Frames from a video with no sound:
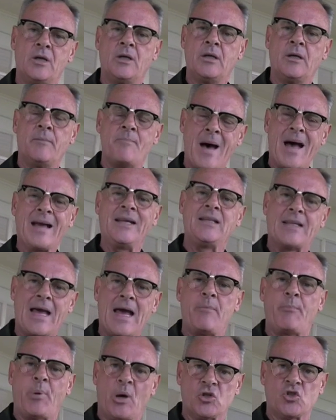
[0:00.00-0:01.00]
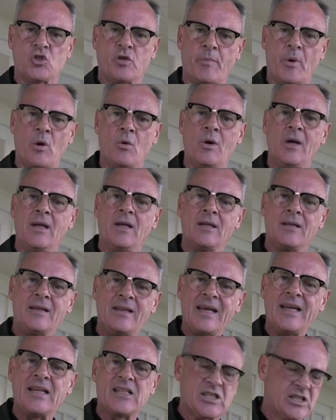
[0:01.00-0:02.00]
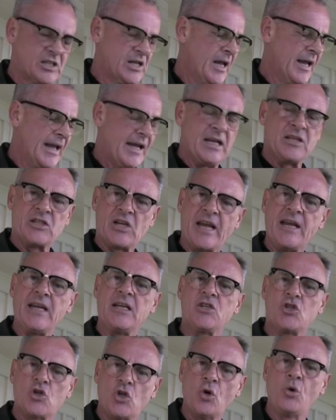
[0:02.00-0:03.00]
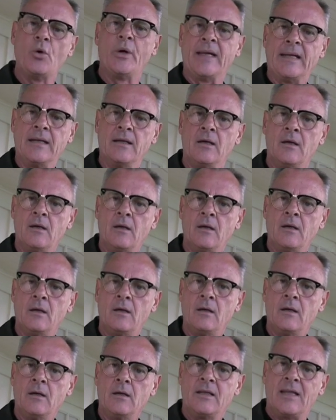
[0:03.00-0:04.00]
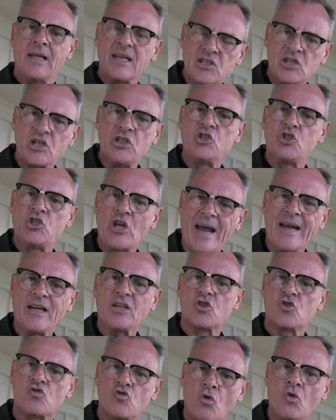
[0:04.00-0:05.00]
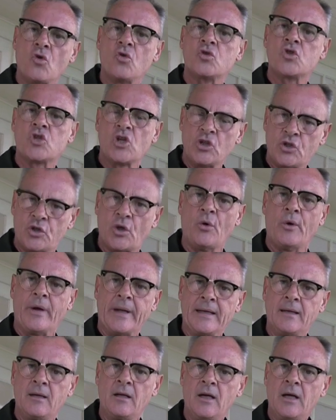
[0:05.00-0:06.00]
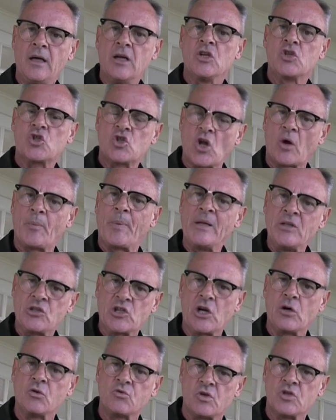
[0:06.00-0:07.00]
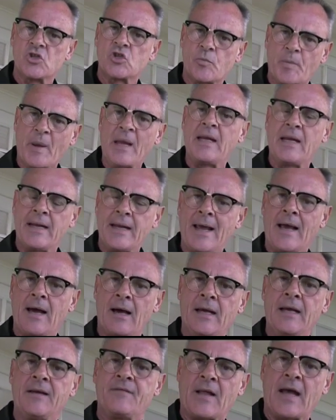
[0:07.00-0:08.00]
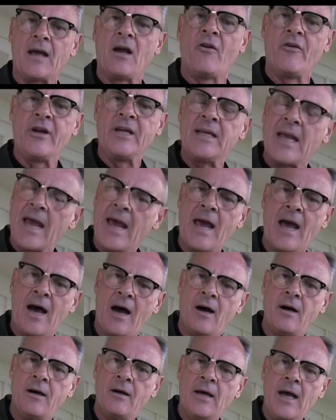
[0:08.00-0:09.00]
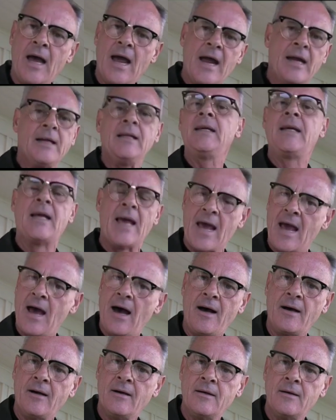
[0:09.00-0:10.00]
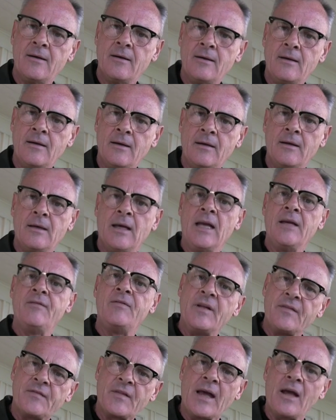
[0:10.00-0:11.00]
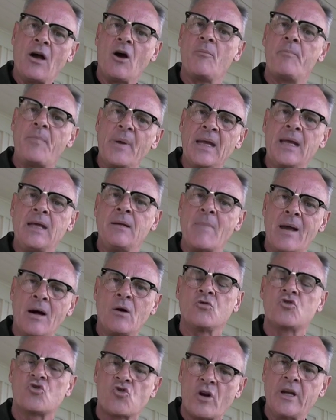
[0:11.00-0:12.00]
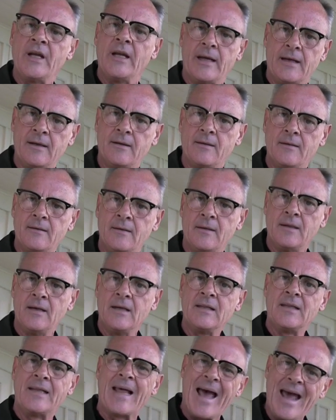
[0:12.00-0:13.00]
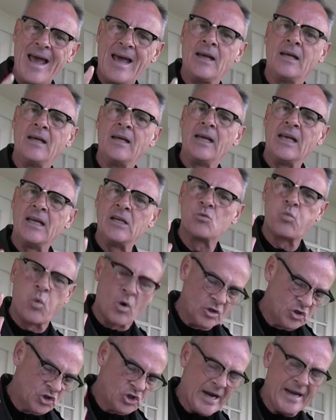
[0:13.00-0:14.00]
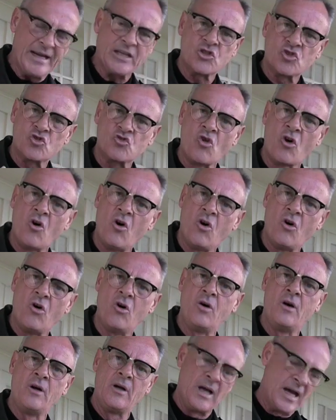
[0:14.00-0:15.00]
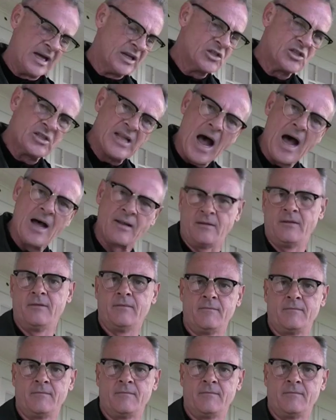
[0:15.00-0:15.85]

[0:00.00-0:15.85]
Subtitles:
made that possible. This is his doing. This is Jack Straw's doing, stopping children speaking out if they are in care, any care, even if they are being maltreated. That is what Jack Straw has done.